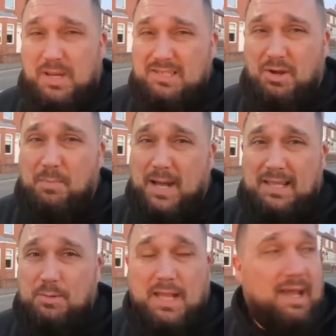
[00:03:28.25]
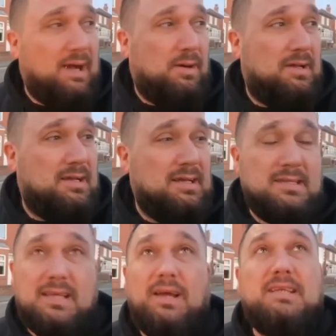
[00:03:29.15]
It's not a bad little day out.
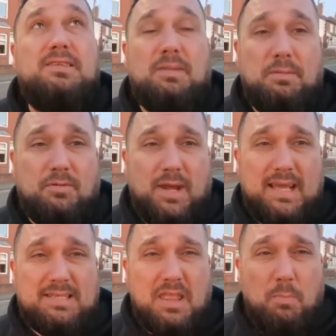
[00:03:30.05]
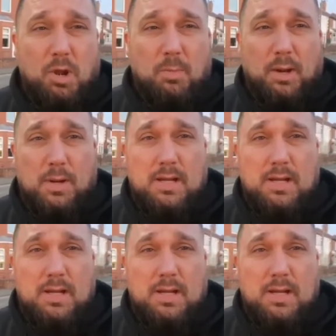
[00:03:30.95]
So yeah, stop number three is the Bluebell.